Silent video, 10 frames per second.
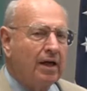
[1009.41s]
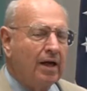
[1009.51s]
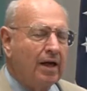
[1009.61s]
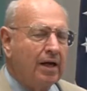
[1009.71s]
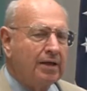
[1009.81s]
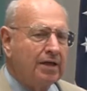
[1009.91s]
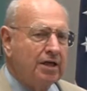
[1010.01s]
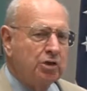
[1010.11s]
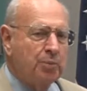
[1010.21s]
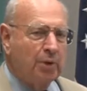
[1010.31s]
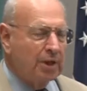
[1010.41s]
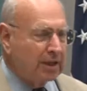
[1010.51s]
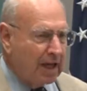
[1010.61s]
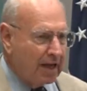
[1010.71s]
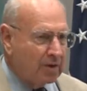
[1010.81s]
and he's put a
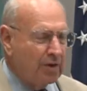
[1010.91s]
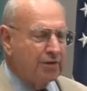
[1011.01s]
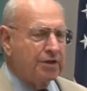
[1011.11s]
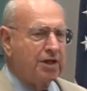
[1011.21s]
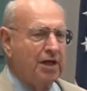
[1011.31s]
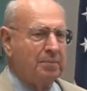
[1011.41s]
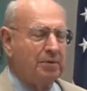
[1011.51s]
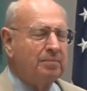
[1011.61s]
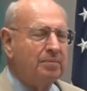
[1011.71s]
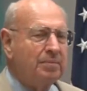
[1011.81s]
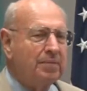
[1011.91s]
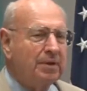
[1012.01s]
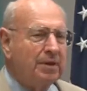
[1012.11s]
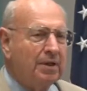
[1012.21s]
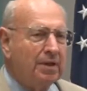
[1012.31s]
lot on the table
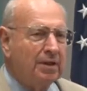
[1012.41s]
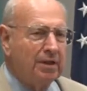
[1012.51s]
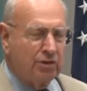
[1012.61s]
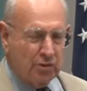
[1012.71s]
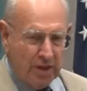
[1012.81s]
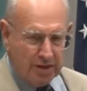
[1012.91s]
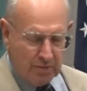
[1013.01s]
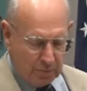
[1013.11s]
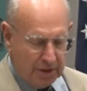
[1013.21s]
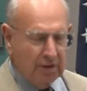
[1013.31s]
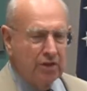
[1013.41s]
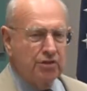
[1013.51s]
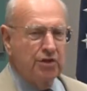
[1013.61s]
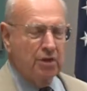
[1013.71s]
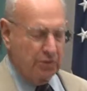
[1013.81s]
in trying to bring
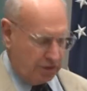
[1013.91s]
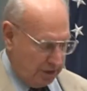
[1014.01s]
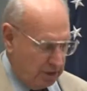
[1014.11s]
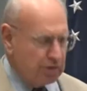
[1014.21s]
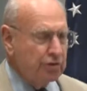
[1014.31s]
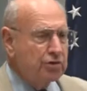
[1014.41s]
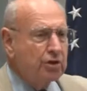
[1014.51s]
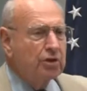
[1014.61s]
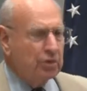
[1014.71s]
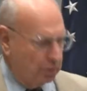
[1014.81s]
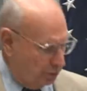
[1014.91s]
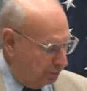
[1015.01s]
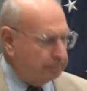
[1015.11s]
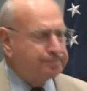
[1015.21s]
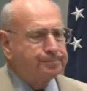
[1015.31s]
these negotiations to
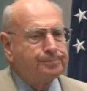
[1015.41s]
conclusion.